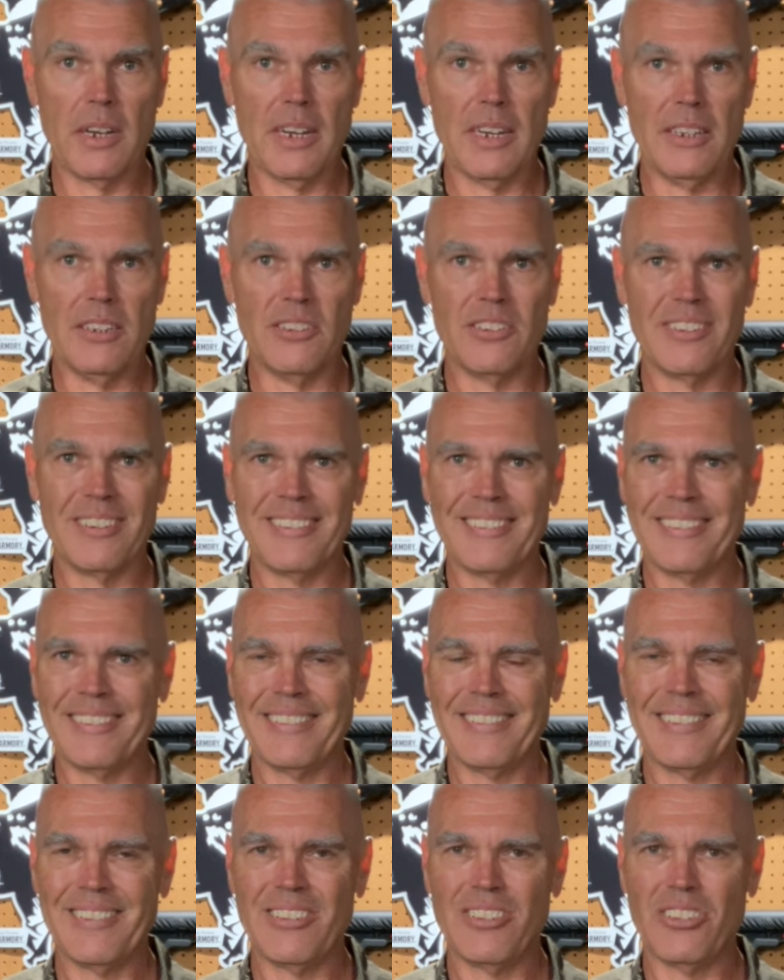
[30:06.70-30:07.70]
needs.
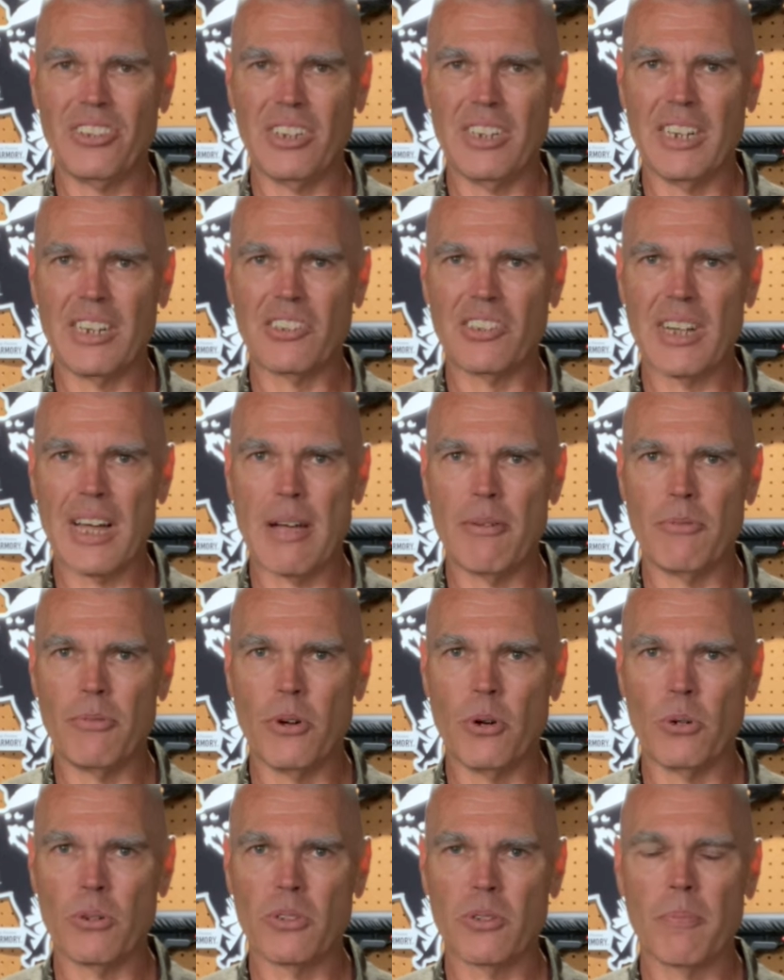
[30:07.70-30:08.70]
See you next time,
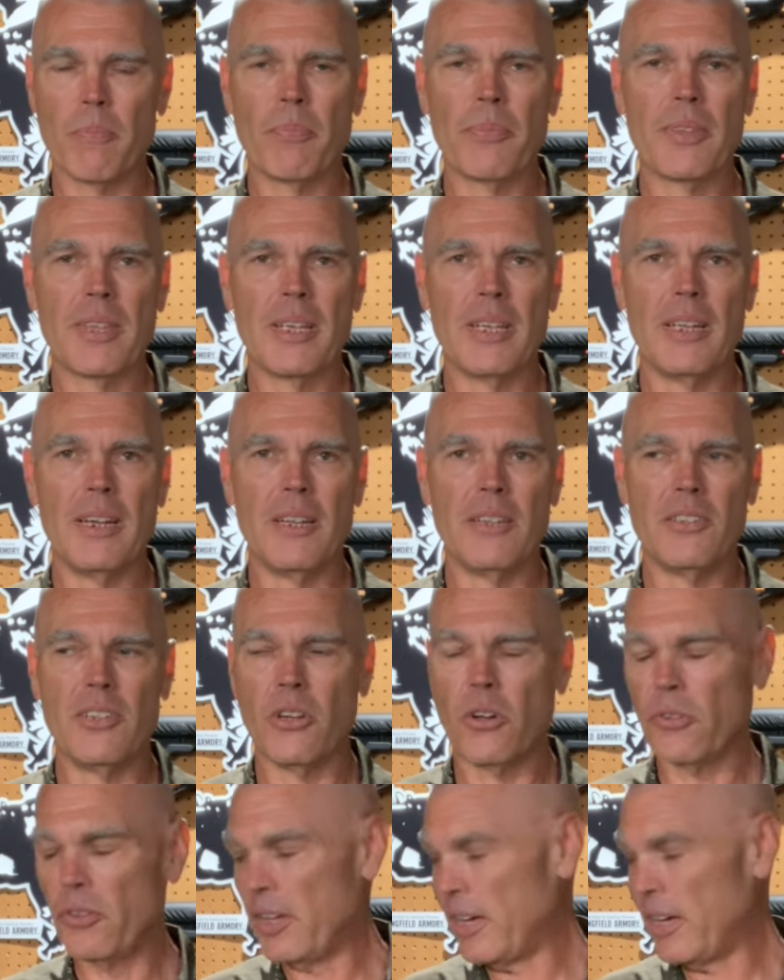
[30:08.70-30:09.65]
folks. And until